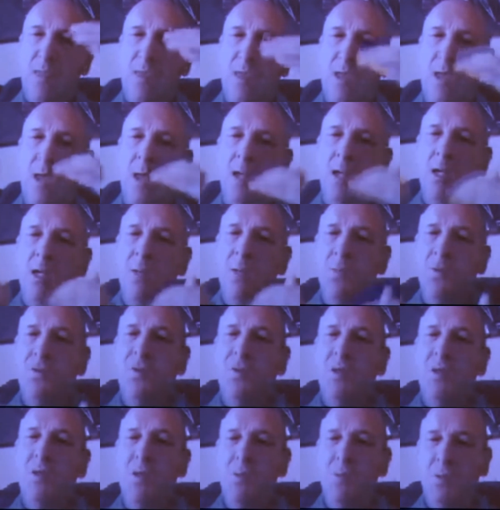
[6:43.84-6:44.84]
and
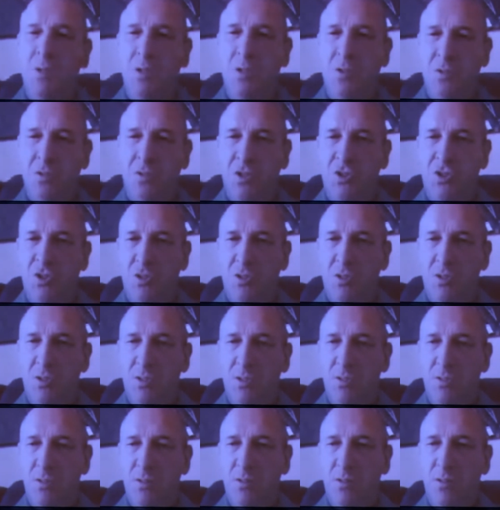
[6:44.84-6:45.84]
immaterial
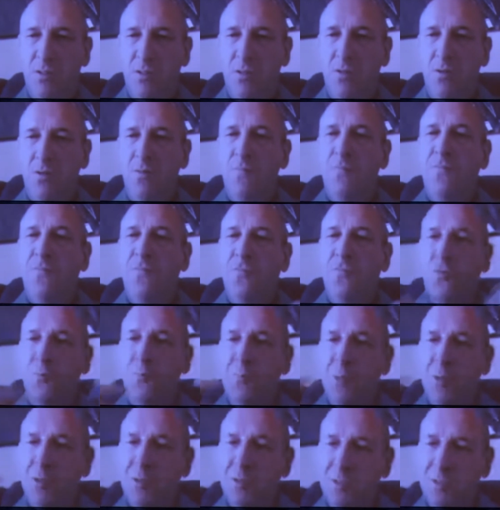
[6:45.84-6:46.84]
conditions for
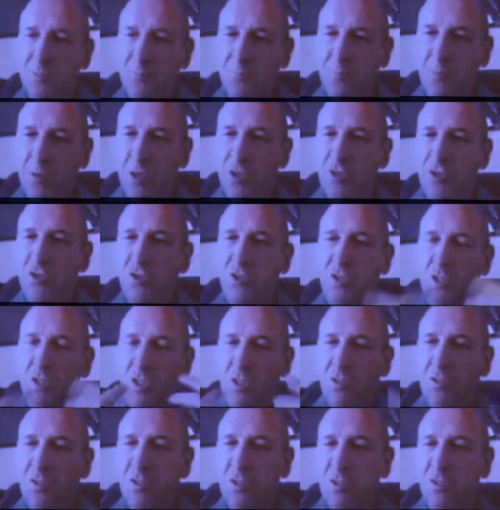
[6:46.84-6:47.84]
participation
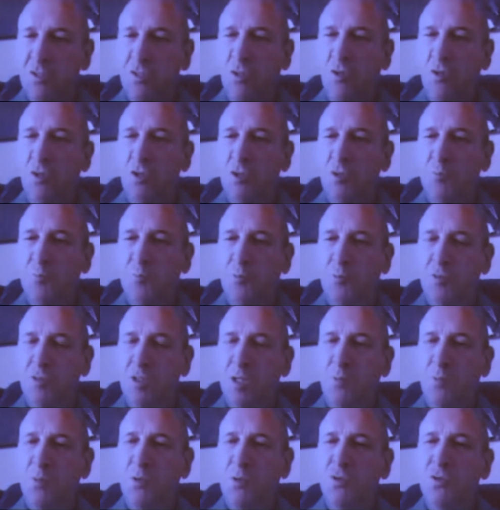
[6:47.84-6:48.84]
in these knowledge pools. And
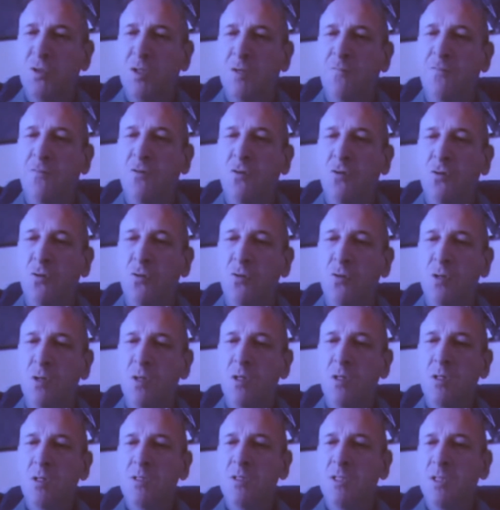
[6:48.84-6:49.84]
I want to give you
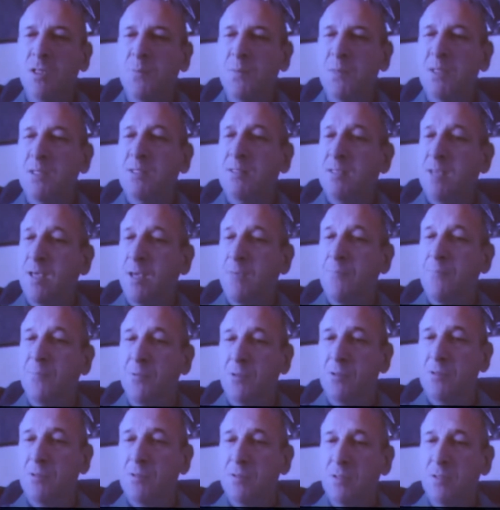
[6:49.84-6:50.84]
some
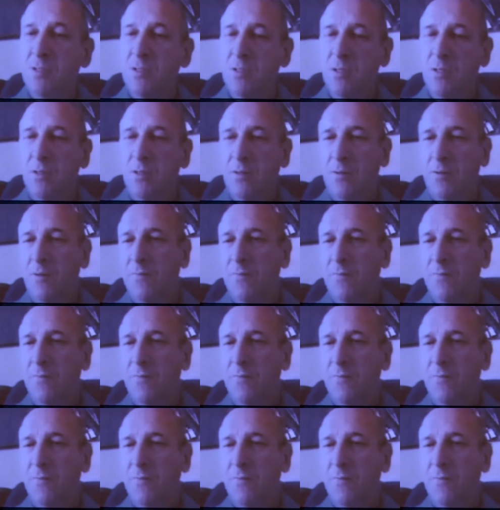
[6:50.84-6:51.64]
examples of